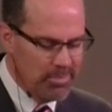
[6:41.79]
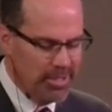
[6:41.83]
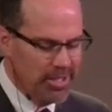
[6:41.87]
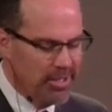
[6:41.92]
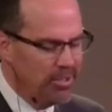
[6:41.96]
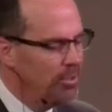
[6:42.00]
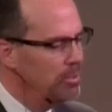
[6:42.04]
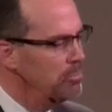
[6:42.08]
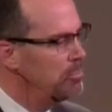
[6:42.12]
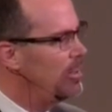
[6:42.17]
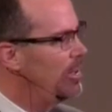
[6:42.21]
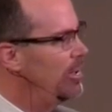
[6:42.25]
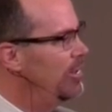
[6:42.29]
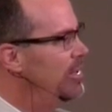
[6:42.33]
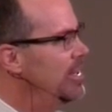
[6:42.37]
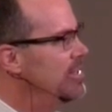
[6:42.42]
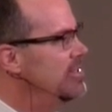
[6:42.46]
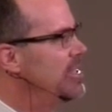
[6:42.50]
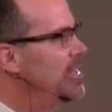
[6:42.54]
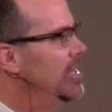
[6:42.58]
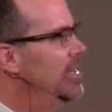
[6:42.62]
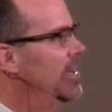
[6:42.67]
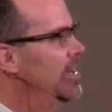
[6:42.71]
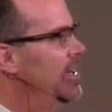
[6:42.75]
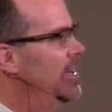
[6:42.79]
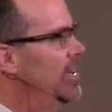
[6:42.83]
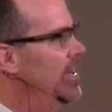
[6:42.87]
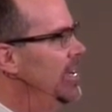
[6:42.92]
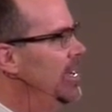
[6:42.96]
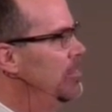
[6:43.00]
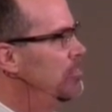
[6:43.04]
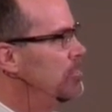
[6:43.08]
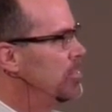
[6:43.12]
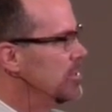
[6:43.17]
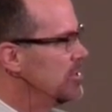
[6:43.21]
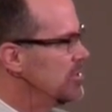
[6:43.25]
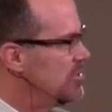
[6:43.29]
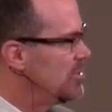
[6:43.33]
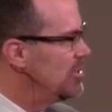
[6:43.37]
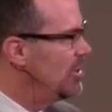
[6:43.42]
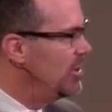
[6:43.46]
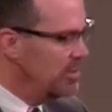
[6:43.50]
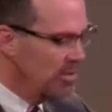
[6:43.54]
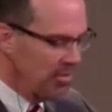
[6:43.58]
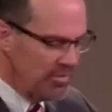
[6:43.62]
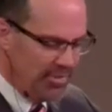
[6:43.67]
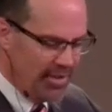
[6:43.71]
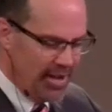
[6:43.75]
But you know what Paul does? He, he
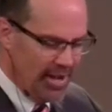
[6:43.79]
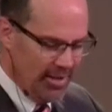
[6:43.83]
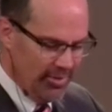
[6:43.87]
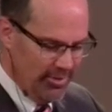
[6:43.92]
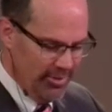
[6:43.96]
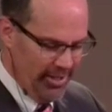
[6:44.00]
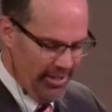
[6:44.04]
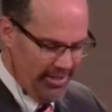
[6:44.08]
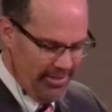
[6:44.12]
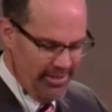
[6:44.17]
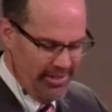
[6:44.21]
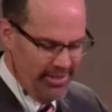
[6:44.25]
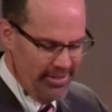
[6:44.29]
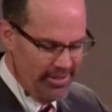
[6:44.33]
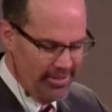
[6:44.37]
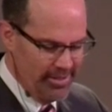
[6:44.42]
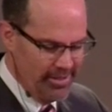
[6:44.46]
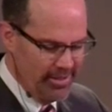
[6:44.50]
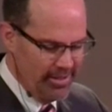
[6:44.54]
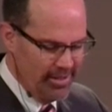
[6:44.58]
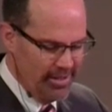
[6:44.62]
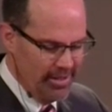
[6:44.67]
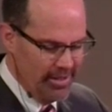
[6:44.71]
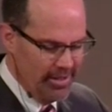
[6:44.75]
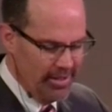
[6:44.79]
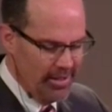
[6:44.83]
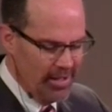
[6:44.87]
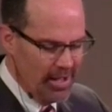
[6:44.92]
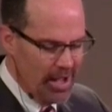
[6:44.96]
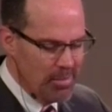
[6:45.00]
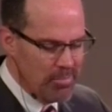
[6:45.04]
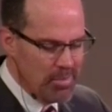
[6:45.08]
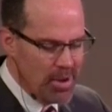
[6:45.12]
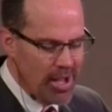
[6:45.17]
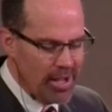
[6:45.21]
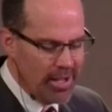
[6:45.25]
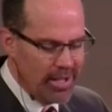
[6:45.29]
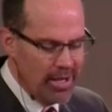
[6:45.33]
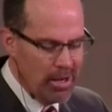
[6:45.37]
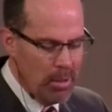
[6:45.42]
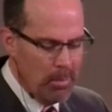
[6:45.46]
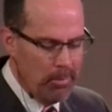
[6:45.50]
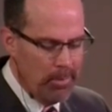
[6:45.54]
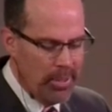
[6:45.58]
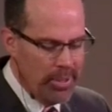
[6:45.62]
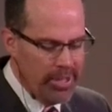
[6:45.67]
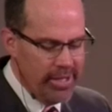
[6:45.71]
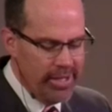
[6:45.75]
personifies it. I'm not going to
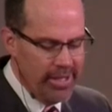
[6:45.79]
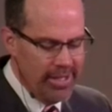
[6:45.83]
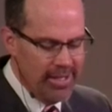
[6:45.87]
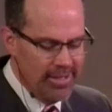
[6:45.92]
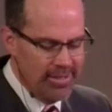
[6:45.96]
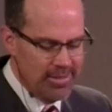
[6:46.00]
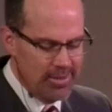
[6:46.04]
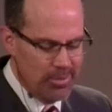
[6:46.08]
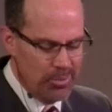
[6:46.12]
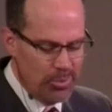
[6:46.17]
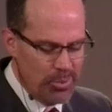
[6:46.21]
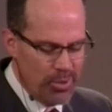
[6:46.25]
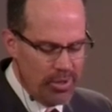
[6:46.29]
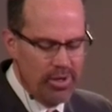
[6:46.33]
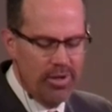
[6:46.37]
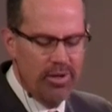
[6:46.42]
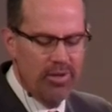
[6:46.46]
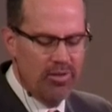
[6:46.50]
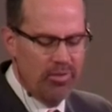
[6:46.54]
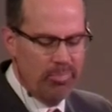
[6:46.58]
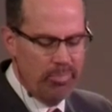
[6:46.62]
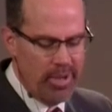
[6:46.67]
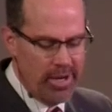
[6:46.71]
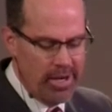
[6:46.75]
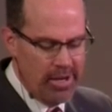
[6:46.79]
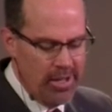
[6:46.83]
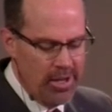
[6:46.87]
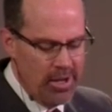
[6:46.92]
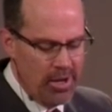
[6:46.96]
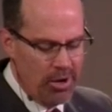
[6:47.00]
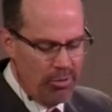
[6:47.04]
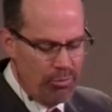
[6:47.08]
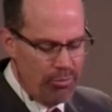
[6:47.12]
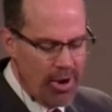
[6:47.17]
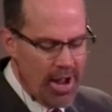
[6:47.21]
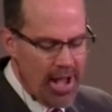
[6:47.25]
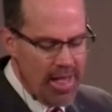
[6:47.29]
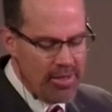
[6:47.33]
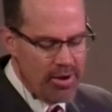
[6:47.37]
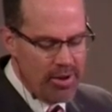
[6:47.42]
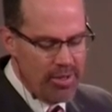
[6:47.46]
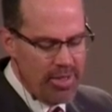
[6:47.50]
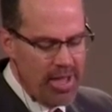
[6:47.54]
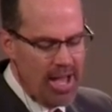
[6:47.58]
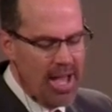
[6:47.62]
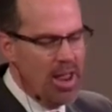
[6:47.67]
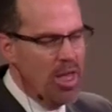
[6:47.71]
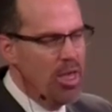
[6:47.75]
put it into words, but rather
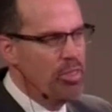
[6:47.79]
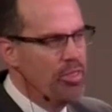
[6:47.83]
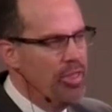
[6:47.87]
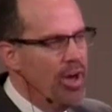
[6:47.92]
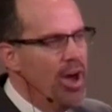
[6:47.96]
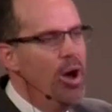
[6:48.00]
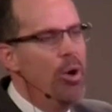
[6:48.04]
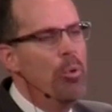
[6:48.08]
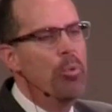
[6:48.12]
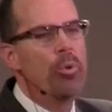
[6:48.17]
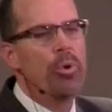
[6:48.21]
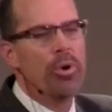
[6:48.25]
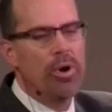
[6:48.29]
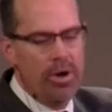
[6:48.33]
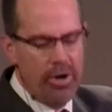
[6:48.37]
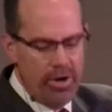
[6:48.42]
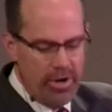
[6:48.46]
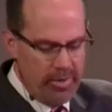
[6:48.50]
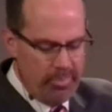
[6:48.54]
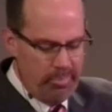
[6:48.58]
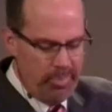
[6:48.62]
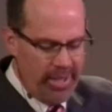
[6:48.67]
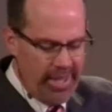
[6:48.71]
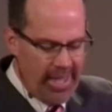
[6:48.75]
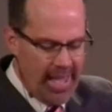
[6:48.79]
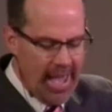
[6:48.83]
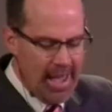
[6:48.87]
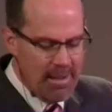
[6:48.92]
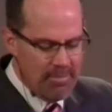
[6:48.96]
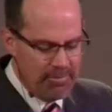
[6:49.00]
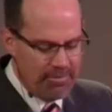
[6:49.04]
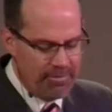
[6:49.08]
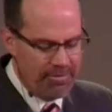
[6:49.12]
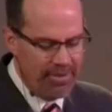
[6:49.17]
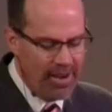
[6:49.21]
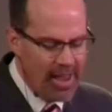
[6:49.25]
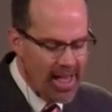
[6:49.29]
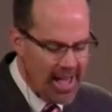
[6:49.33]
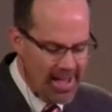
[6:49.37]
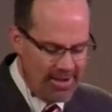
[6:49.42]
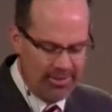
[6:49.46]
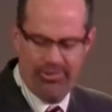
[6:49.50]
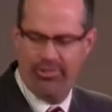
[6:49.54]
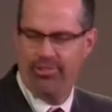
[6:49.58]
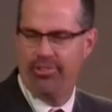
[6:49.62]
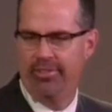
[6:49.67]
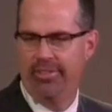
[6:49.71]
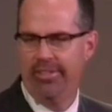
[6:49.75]
that the word became
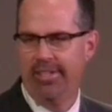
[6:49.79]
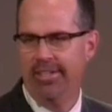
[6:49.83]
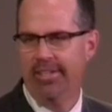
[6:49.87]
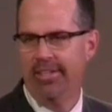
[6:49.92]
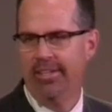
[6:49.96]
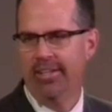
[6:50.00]
flesh.